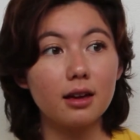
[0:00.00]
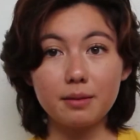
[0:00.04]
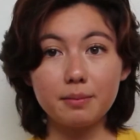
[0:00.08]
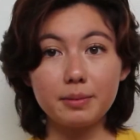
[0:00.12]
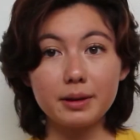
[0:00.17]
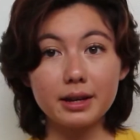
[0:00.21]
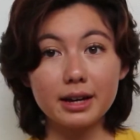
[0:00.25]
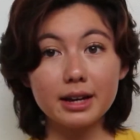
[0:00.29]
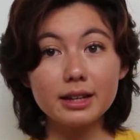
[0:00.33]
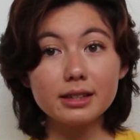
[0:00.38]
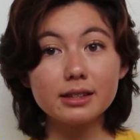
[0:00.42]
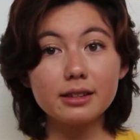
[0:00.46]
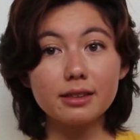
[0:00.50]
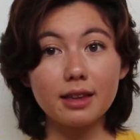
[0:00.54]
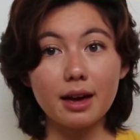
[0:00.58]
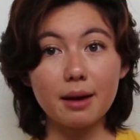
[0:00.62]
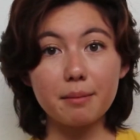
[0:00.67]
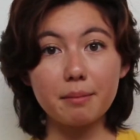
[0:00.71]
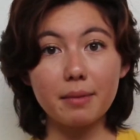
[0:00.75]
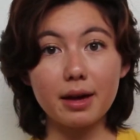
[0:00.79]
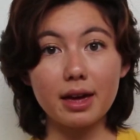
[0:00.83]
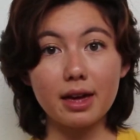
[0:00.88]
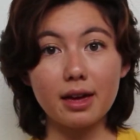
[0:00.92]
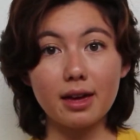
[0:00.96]
And because of
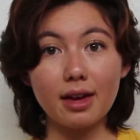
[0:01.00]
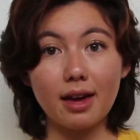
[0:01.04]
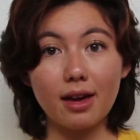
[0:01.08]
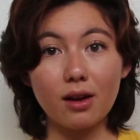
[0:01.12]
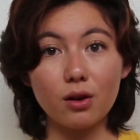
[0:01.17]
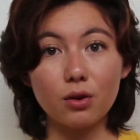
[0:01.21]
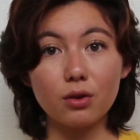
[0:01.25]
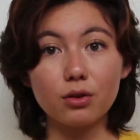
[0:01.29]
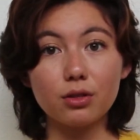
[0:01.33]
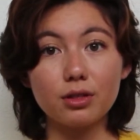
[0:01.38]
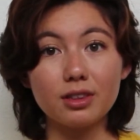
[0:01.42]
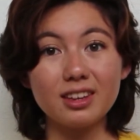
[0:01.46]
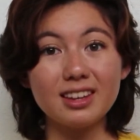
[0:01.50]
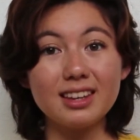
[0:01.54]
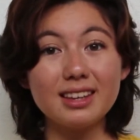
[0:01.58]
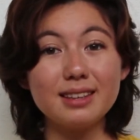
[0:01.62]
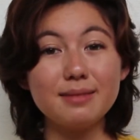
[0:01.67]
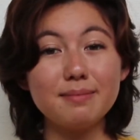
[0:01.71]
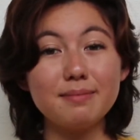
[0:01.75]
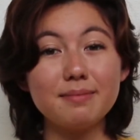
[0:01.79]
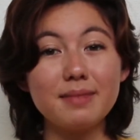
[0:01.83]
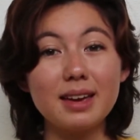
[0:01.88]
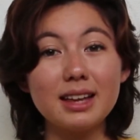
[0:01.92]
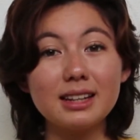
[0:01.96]
that, my health
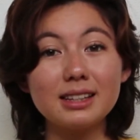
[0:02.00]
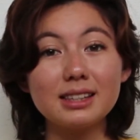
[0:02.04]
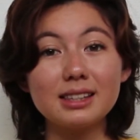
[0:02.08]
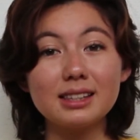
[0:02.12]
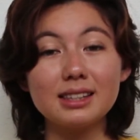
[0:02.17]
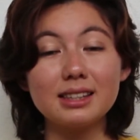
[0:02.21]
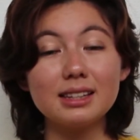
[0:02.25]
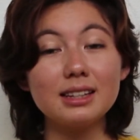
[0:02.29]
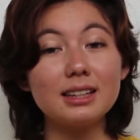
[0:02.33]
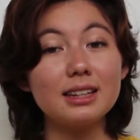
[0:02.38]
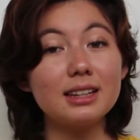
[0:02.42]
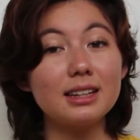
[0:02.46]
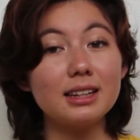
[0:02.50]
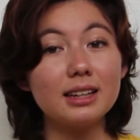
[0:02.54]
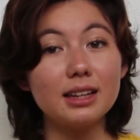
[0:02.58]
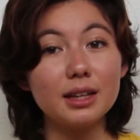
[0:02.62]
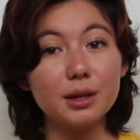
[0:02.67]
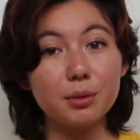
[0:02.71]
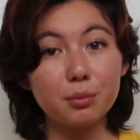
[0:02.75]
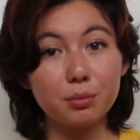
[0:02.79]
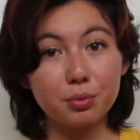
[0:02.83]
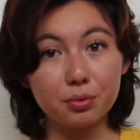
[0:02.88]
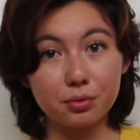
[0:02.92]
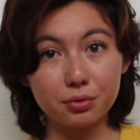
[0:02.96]
immensely
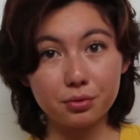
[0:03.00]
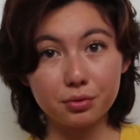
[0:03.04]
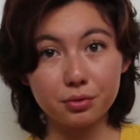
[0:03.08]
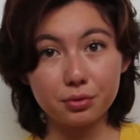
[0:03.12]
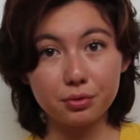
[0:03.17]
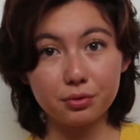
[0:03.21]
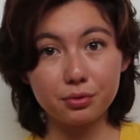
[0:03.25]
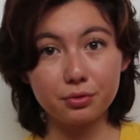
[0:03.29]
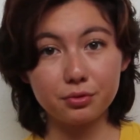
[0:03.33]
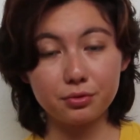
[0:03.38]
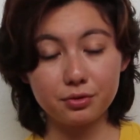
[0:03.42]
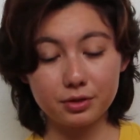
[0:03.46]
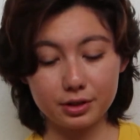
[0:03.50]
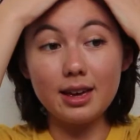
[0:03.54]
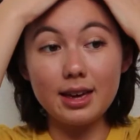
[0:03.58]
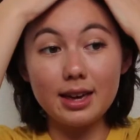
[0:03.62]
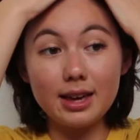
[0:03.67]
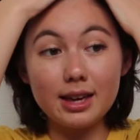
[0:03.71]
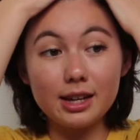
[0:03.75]
improved.